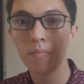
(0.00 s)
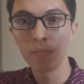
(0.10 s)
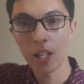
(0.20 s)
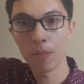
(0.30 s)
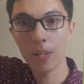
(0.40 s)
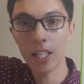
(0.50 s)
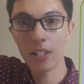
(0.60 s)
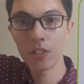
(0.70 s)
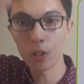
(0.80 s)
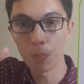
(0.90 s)
it
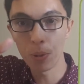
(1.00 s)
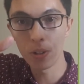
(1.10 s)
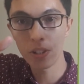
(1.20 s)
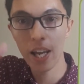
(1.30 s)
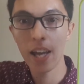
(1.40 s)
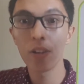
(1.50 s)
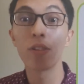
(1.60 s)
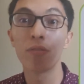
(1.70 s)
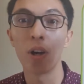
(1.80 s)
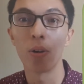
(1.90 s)
means you put down the
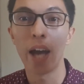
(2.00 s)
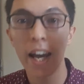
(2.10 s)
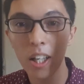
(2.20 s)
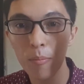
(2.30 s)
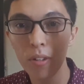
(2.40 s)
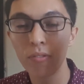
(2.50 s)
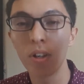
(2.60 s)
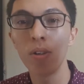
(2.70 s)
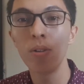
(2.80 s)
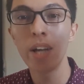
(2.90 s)
phone. Hang up the
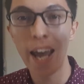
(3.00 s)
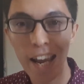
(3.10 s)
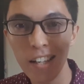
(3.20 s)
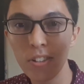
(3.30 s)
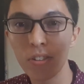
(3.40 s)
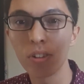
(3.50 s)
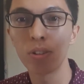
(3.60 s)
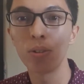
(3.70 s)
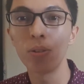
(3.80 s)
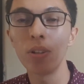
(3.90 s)
phone, ends the
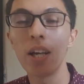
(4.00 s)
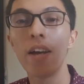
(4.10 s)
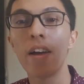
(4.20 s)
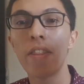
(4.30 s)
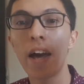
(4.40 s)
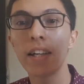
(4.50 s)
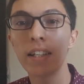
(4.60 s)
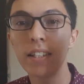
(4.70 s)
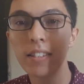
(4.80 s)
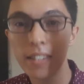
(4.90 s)
call. That
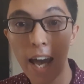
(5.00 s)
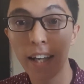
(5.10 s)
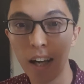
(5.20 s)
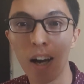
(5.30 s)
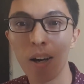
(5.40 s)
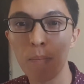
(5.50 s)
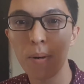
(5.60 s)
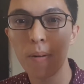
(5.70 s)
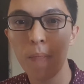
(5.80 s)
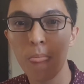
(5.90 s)
is hang up.
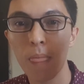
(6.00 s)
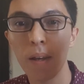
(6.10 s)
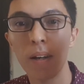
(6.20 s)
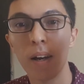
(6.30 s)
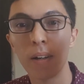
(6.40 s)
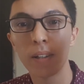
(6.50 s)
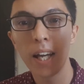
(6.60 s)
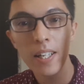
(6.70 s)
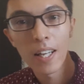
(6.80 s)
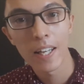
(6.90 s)

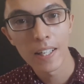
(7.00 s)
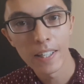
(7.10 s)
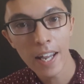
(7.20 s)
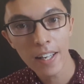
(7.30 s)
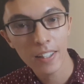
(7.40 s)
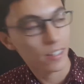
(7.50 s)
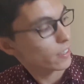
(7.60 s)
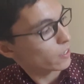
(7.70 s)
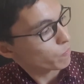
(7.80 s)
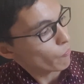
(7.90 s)
Okay?
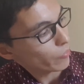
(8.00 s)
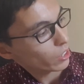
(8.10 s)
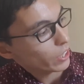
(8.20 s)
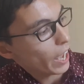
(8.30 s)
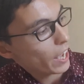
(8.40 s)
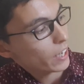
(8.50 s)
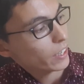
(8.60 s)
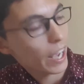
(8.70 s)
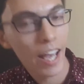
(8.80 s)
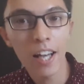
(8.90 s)
Next,
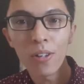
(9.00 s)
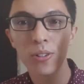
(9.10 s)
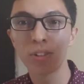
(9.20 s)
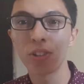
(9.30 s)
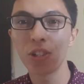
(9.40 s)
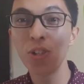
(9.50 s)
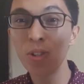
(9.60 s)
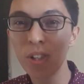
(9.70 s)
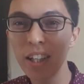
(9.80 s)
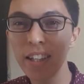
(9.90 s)
hang out.
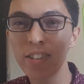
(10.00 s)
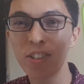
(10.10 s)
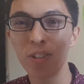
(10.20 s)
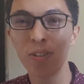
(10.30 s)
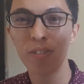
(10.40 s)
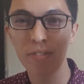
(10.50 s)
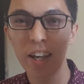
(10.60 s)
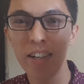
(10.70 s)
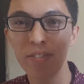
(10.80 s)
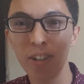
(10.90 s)
Usually a student
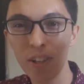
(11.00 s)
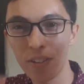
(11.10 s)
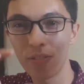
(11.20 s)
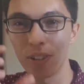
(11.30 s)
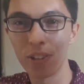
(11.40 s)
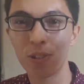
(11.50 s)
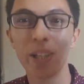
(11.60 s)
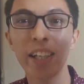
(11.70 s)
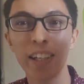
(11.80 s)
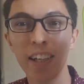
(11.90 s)
favourite for
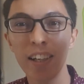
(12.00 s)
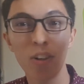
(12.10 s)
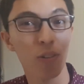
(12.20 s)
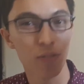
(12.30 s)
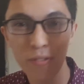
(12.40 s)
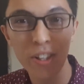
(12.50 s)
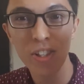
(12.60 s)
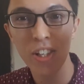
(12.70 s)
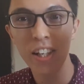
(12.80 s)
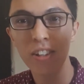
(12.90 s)
drinking or for
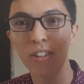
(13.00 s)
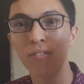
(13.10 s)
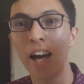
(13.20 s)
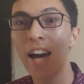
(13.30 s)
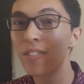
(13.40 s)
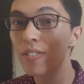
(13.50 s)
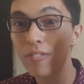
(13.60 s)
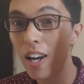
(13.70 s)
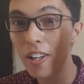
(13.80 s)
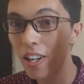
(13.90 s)
fishing or for having
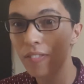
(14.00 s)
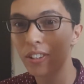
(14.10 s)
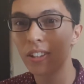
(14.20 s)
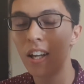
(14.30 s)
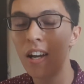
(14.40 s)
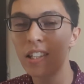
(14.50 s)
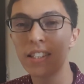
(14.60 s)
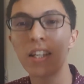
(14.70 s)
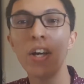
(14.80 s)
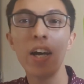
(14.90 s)
fun after
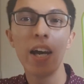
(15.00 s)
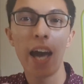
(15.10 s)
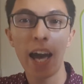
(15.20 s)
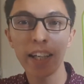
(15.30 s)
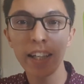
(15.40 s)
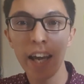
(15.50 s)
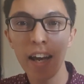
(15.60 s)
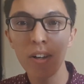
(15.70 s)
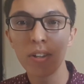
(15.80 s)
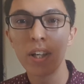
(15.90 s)
class. Hanging
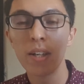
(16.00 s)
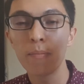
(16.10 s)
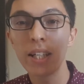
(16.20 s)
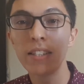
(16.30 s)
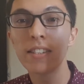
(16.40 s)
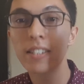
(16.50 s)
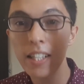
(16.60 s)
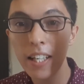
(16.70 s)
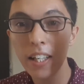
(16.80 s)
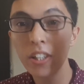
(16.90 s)
out means
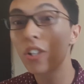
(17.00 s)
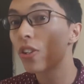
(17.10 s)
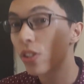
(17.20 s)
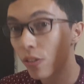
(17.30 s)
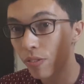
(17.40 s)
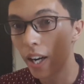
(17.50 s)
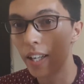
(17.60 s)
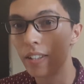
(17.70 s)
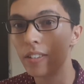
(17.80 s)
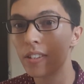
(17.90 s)
seeing your
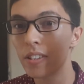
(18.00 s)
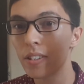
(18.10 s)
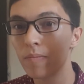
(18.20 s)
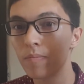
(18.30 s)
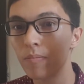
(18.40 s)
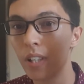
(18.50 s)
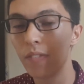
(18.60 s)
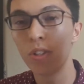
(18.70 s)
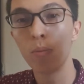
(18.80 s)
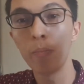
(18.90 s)
friends.
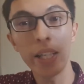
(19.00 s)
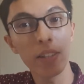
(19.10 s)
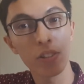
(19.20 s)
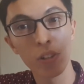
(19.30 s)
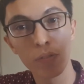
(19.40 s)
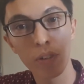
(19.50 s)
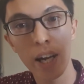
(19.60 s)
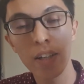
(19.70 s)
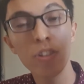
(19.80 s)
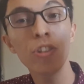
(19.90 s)
If you meet your
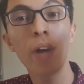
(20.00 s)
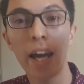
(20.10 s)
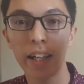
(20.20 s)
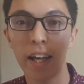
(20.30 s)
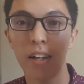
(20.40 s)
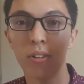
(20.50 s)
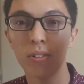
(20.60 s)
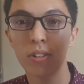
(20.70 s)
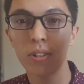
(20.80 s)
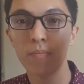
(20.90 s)
friends, you hang out.
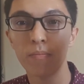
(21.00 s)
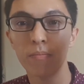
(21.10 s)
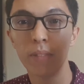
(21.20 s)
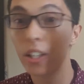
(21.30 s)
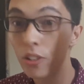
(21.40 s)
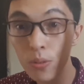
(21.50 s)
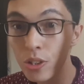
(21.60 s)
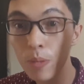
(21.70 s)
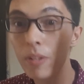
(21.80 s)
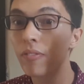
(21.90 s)
It can
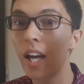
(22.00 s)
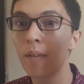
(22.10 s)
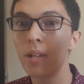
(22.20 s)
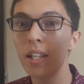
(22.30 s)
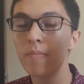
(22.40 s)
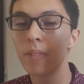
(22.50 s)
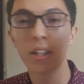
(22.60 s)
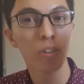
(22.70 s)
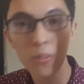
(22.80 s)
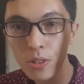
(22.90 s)
also be family. It
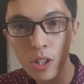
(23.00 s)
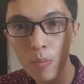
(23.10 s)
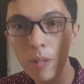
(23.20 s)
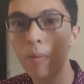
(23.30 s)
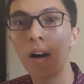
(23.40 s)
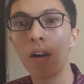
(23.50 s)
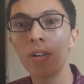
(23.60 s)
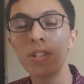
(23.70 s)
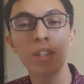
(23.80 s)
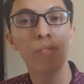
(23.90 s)
can also be
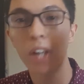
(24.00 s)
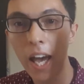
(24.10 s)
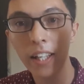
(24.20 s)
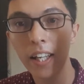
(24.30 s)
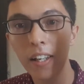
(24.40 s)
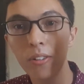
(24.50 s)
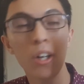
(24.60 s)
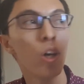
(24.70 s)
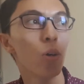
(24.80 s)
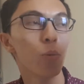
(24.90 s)
partners. If you hang out
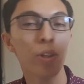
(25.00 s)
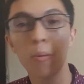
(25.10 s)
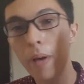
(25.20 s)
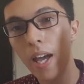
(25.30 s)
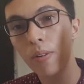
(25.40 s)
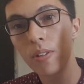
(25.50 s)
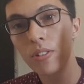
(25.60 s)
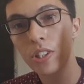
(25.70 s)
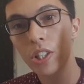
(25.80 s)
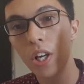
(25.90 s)
with your
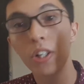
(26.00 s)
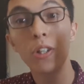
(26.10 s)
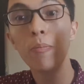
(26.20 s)
parents, you